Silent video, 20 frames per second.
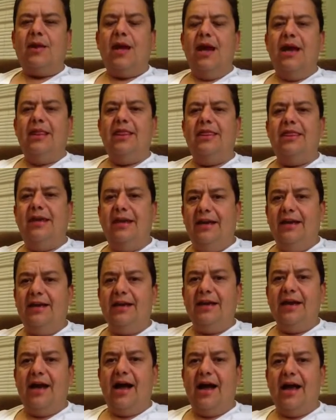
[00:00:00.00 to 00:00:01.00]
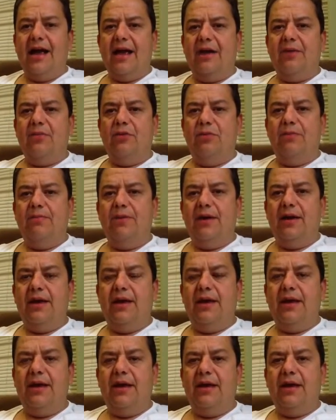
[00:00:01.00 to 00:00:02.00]
I think I will
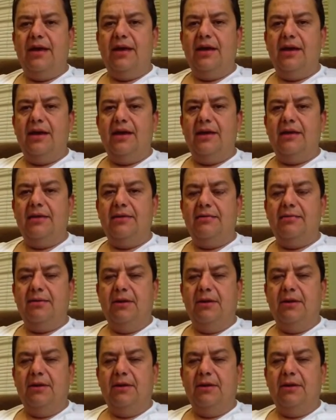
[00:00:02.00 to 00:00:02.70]
be